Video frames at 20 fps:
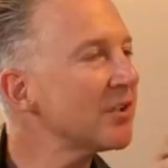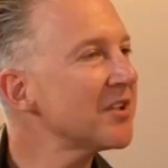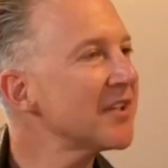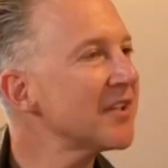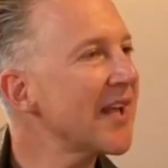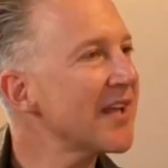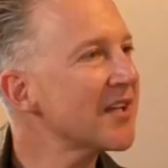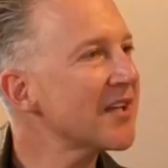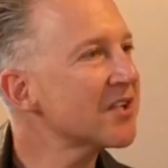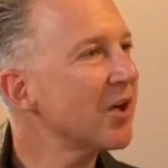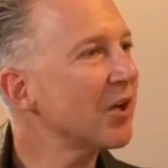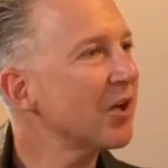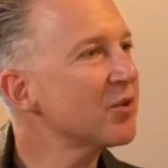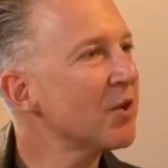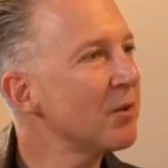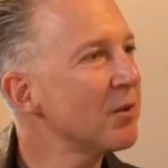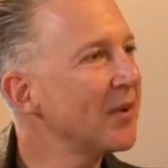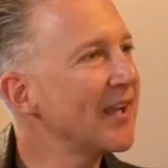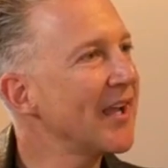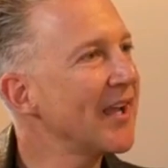
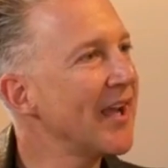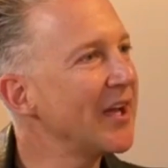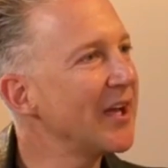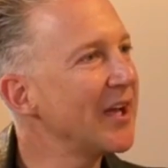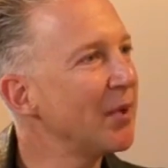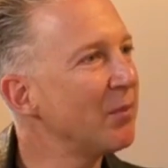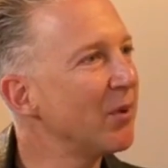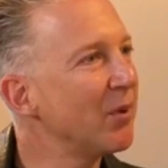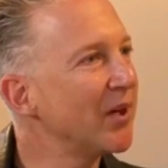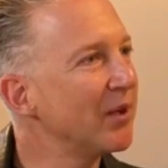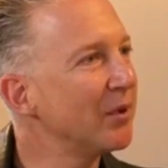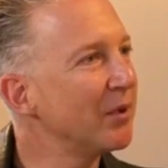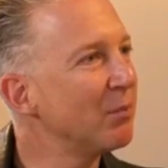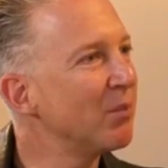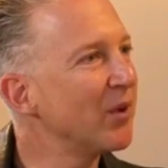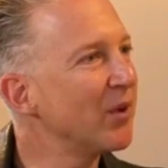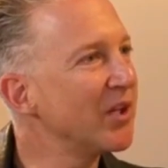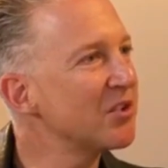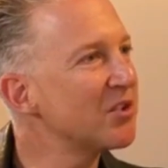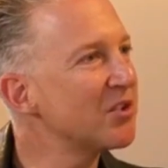Alessandro Michele
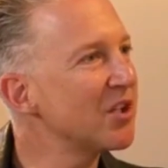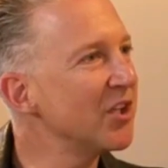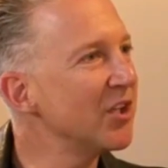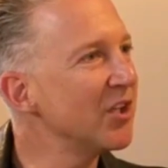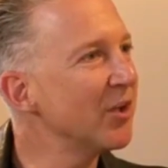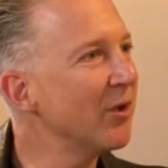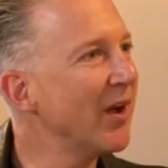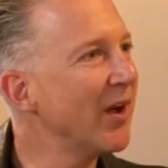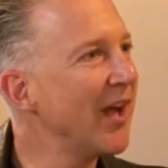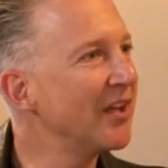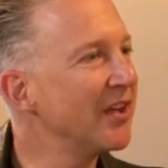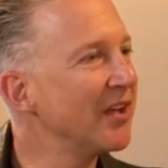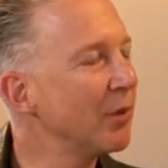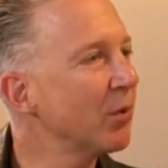bring to you, Andy?